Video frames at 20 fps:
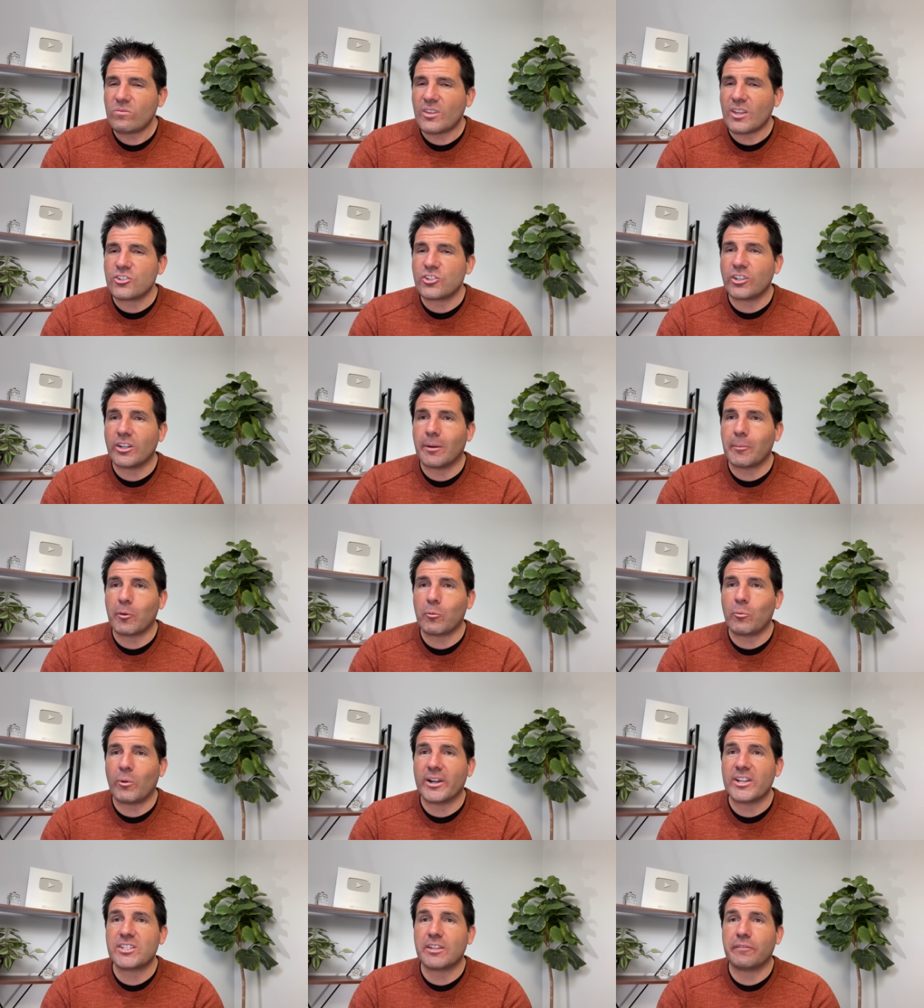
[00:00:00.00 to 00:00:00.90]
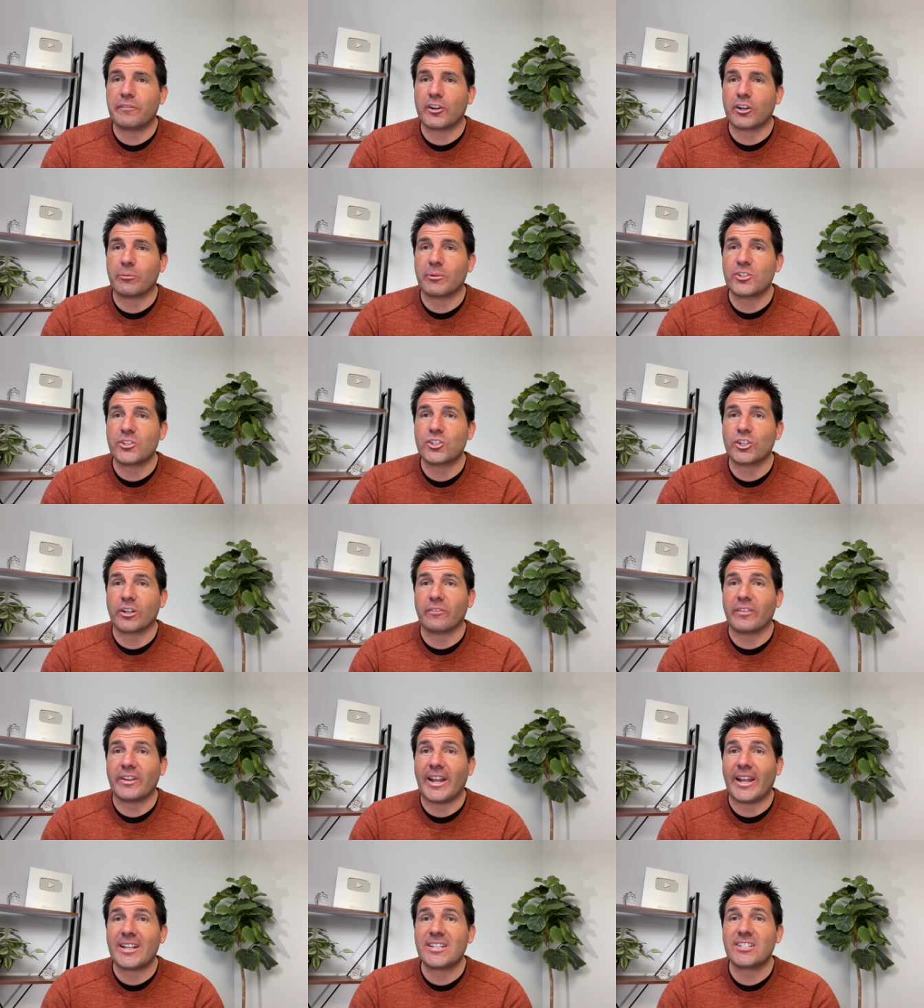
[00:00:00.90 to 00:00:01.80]
So number one is the Federal Reserve.
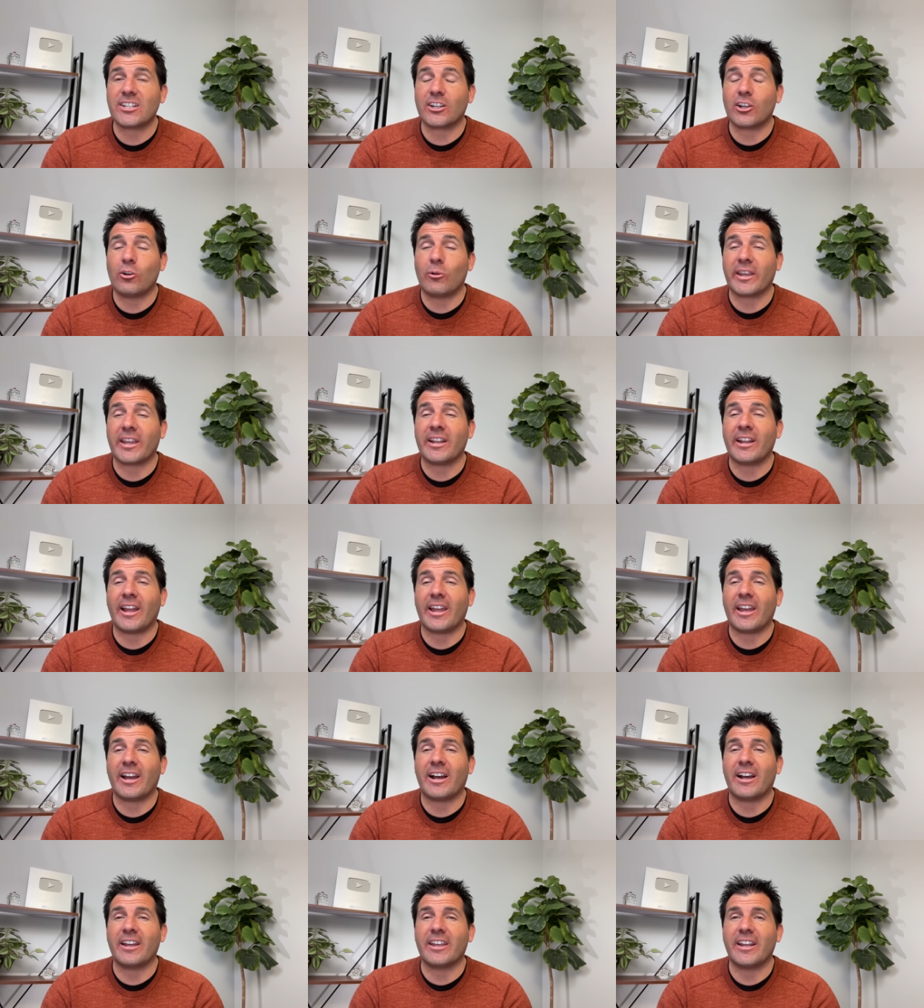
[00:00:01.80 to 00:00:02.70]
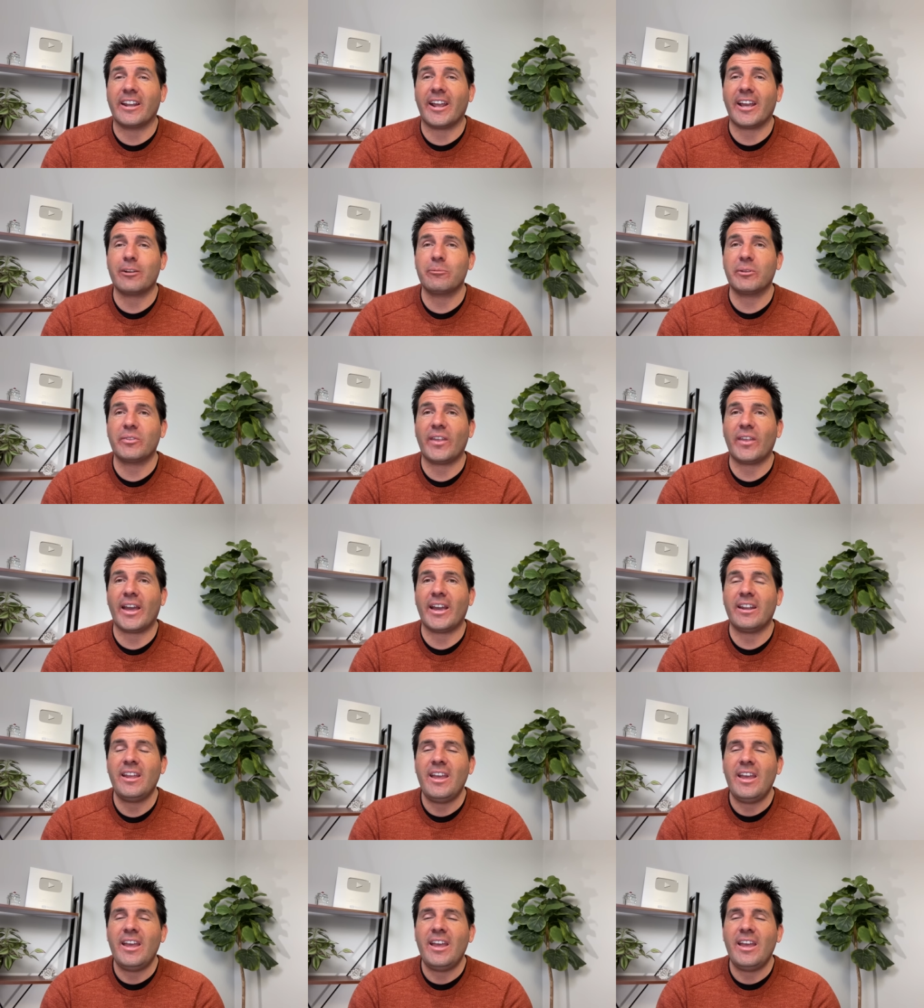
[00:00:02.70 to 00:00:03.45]
Next, going in, uh, in hand with that